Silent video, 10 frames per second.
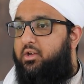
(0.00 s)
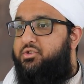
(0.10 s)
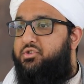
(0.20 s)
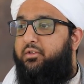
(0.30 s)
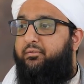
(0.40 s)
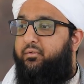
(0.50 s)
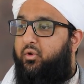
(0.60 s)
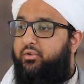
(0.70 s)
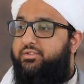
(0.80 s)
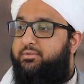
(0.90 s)
So the
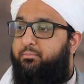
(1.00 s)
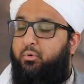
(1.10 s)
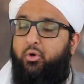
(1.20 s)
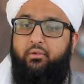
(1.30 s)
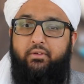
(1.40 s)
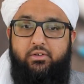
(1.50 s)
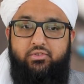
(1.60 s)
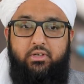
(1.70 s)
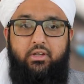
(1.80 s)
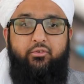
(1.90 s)
first point of
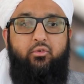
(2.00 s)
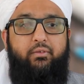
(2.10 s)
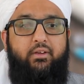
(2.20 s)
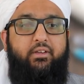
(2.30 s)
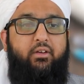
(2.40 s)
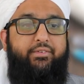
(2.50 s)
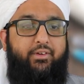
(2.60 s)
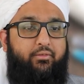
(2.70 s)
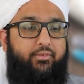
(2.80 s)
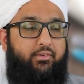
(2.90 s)
action is to fix
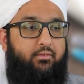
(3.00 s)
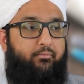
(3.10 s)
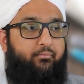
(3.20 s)
ourselves.